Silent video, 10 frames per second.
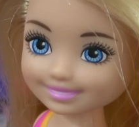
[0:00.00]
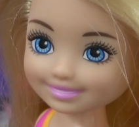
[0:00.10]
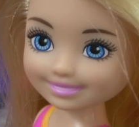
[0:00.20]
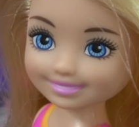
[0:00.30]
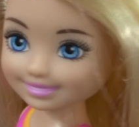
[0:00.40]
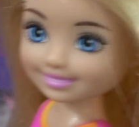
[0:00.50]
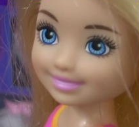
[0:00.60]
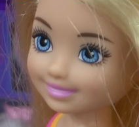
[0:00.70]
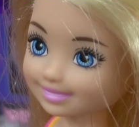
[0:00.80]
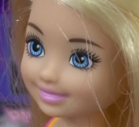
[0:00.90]
Stacie,
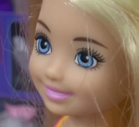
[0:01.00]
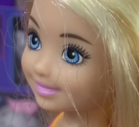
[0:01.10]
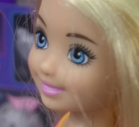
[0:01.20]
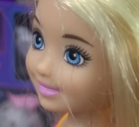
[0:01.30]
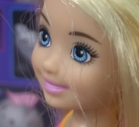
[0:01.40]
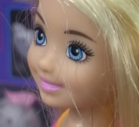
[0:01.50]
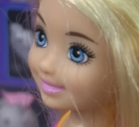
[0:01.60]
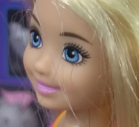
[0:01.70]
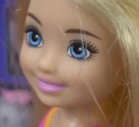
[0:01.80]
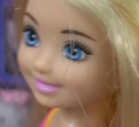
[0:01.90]
will you show me some
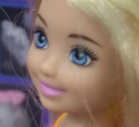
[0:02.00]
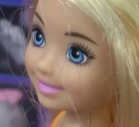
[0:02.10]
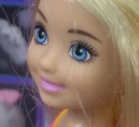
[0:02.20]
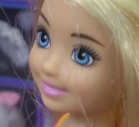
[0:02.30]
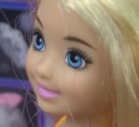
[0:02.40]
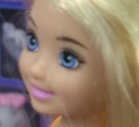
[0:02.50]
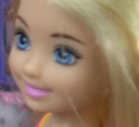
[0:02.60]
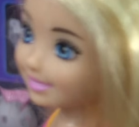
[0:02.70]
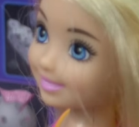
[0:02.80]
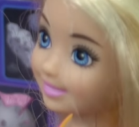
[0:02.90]
stars and some planets
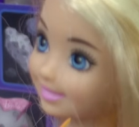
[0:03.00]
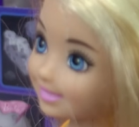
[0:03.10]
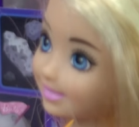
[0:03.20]
and name all the